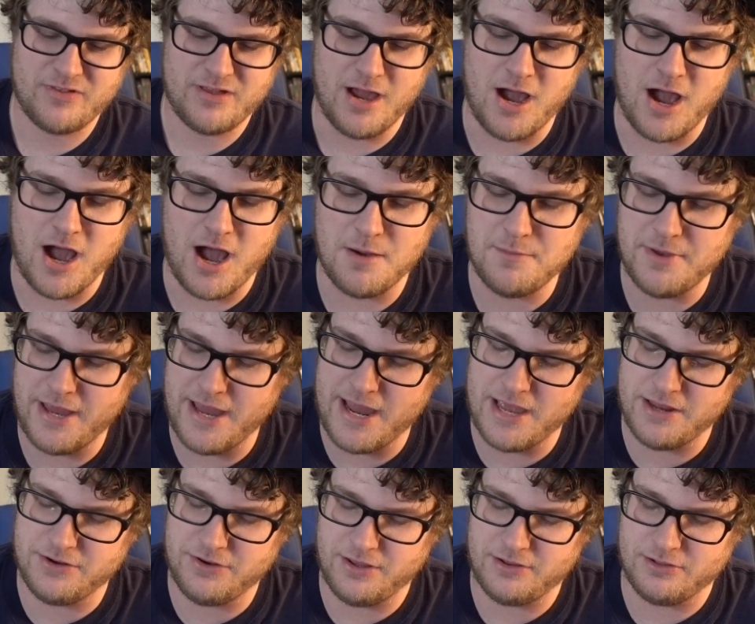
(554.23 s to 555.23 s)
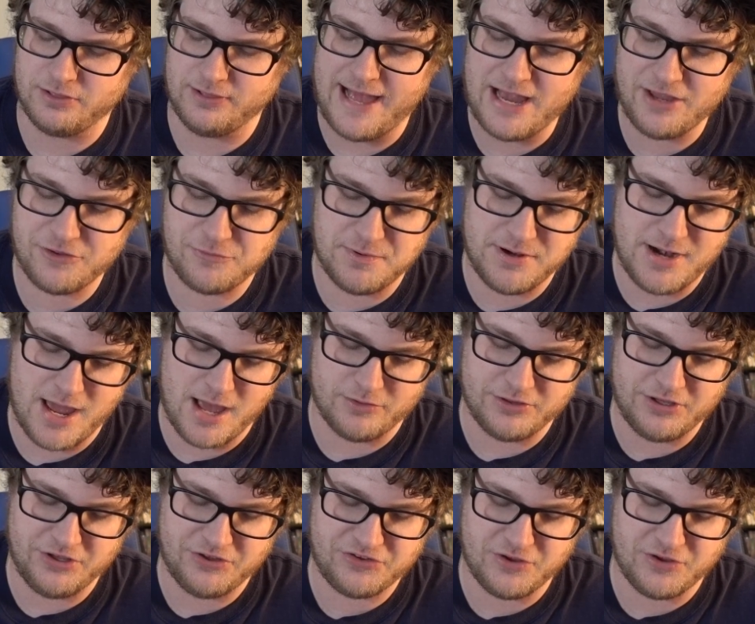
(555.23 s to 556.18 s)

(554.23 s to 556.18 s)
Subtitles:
And last but not least,